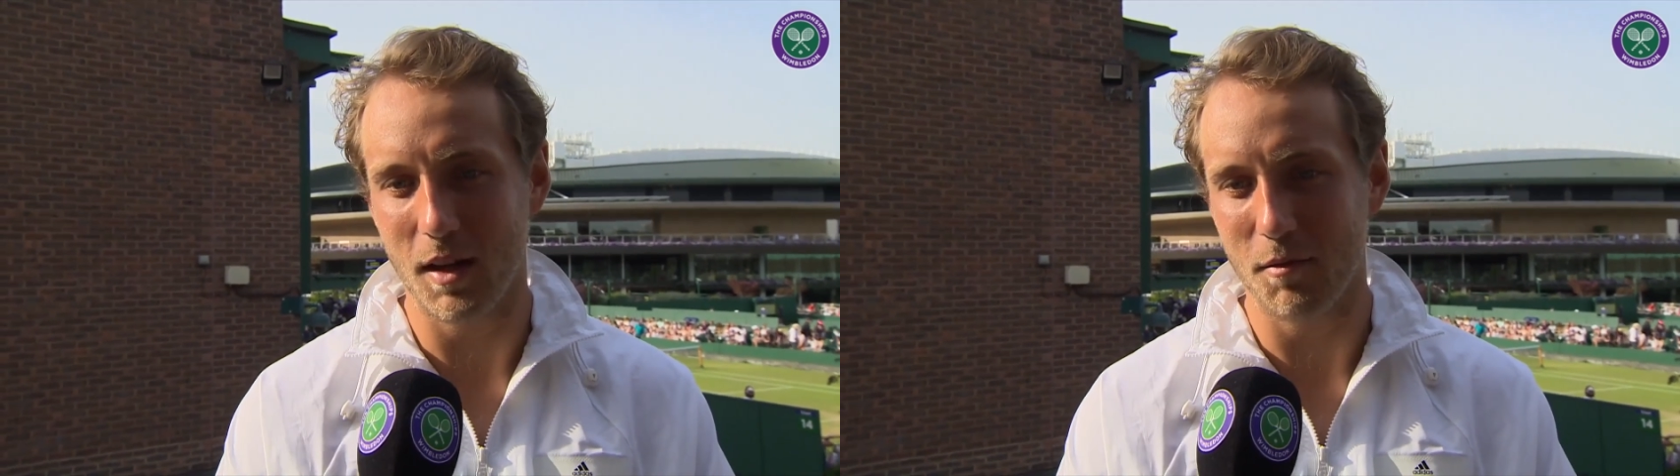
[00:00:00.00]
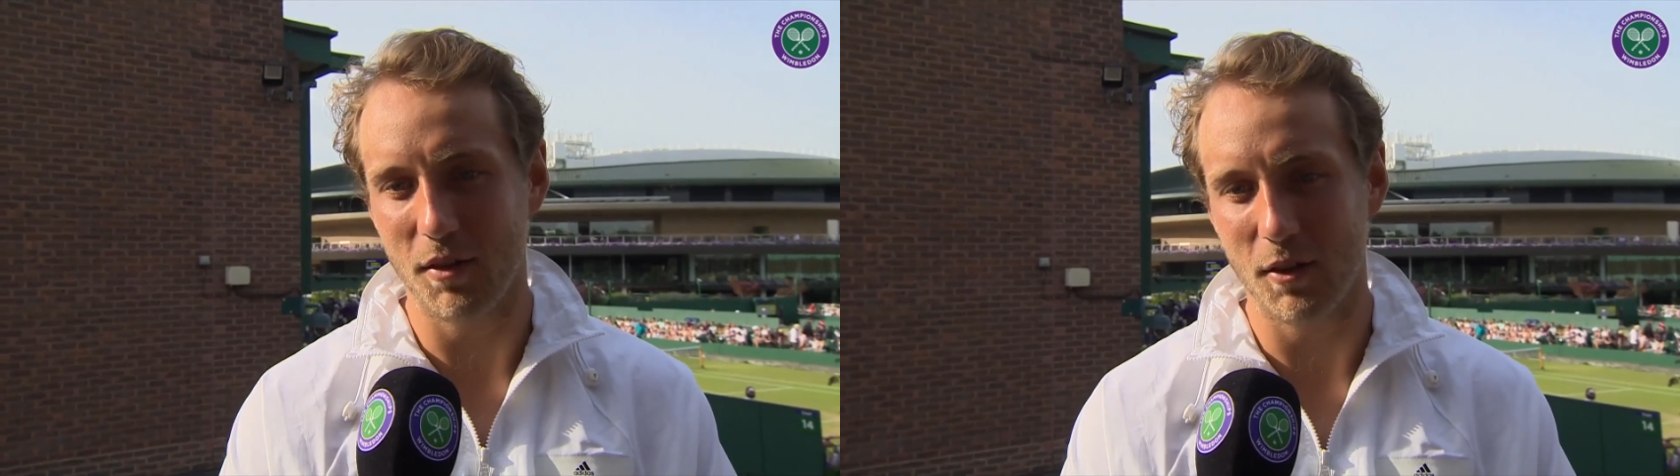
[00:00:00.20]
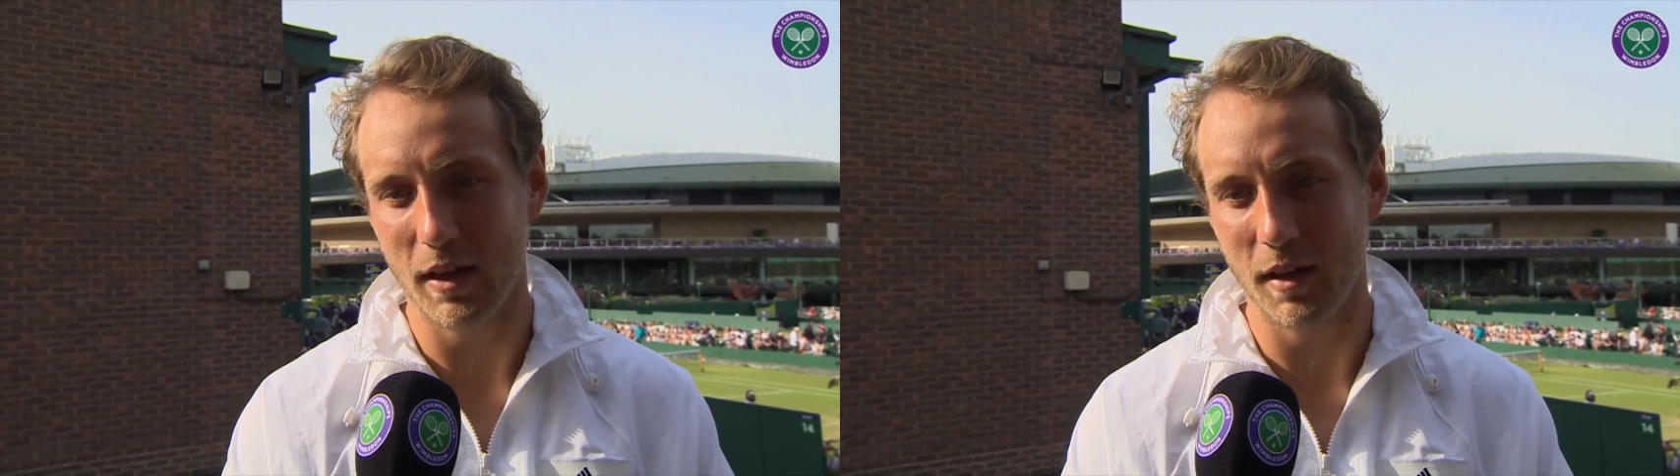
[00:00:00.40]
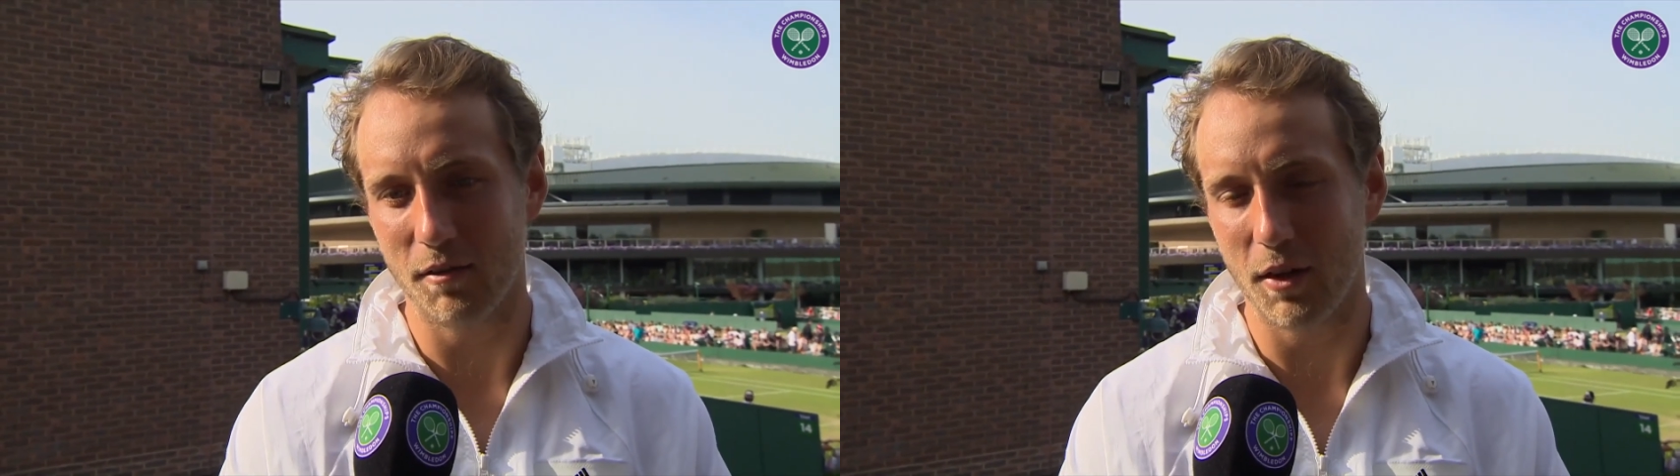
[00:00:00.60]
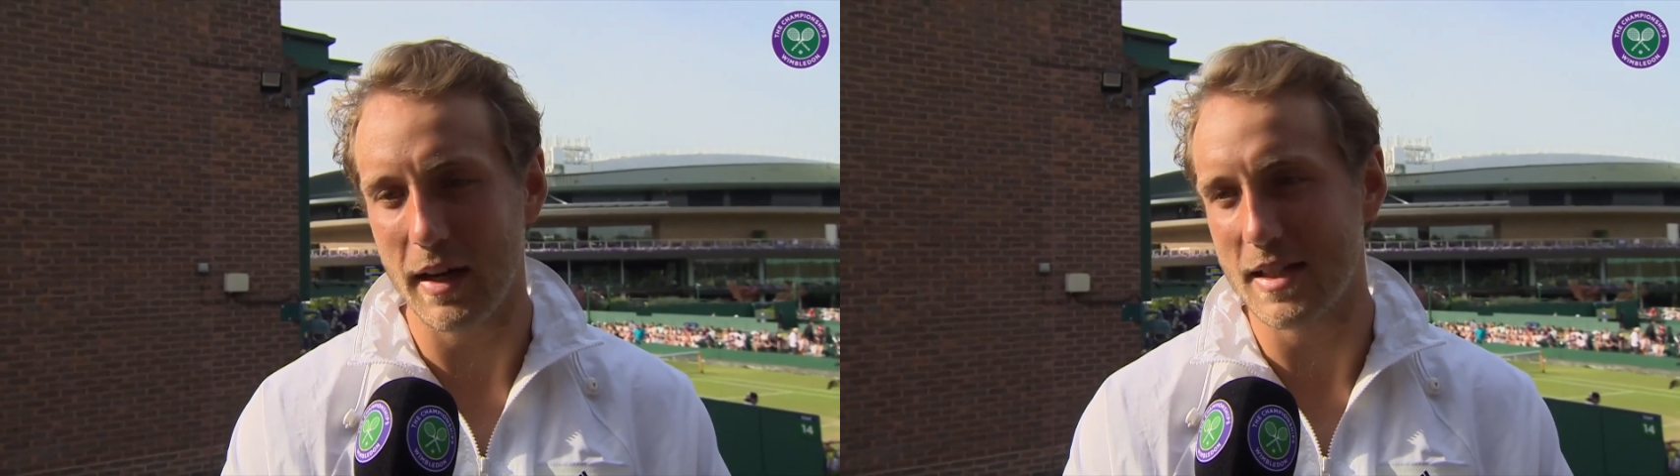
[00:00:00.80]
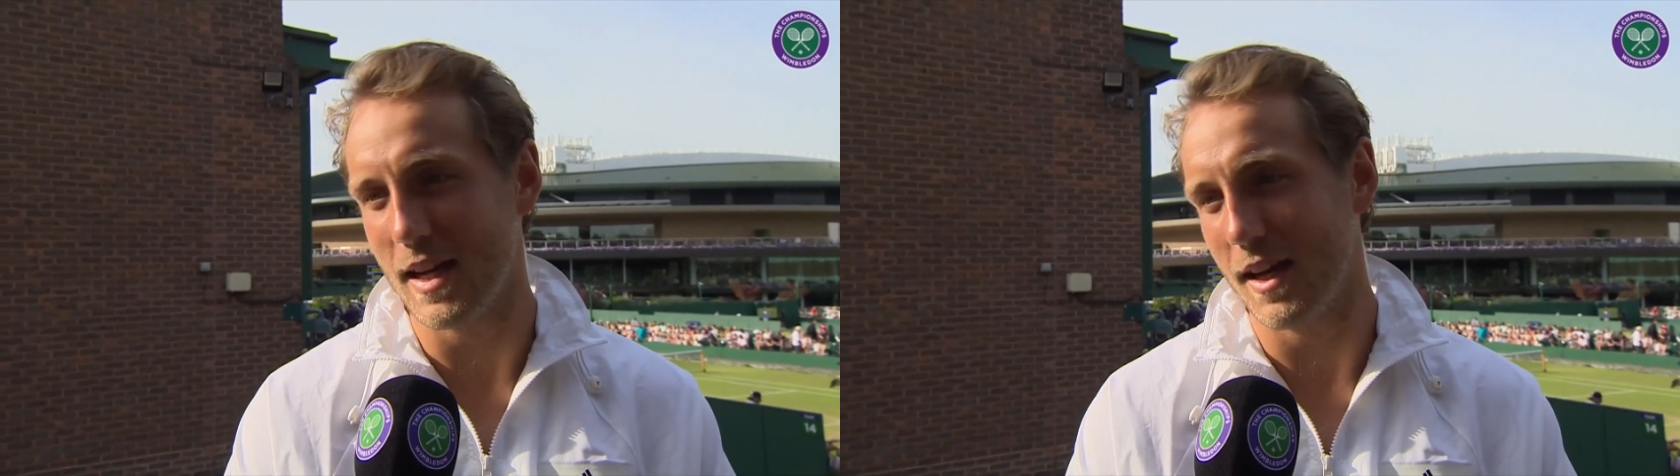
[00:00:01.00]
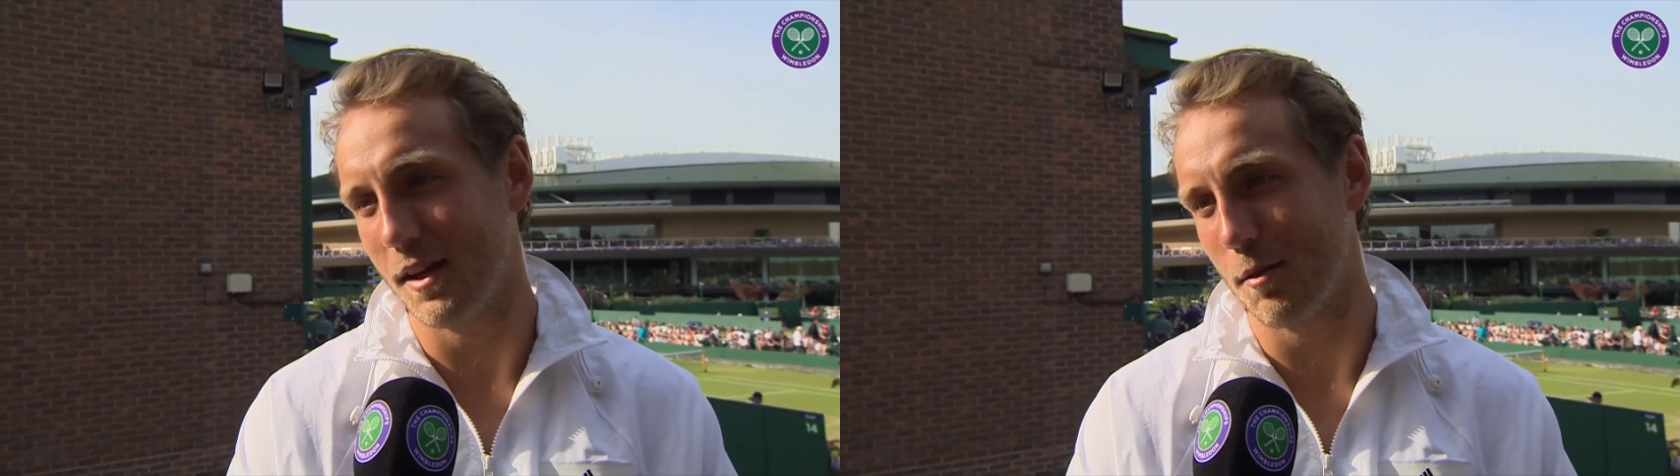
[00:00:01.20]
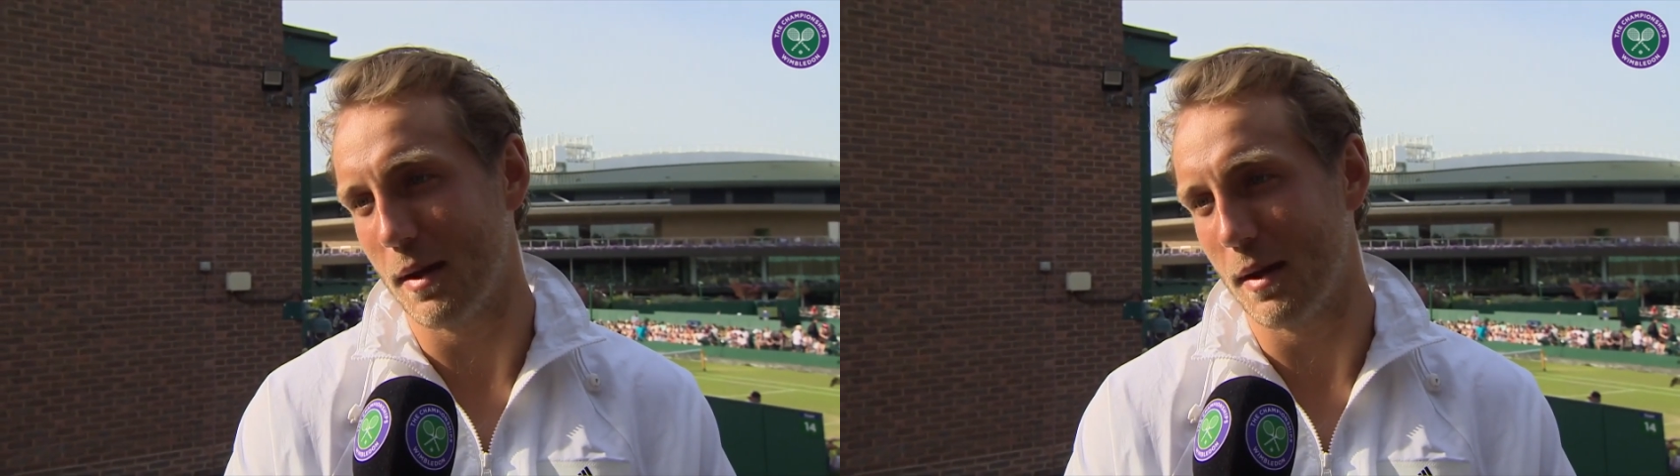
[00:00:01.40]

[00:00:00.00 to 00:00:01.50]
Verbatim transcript: and I'm feeling very excited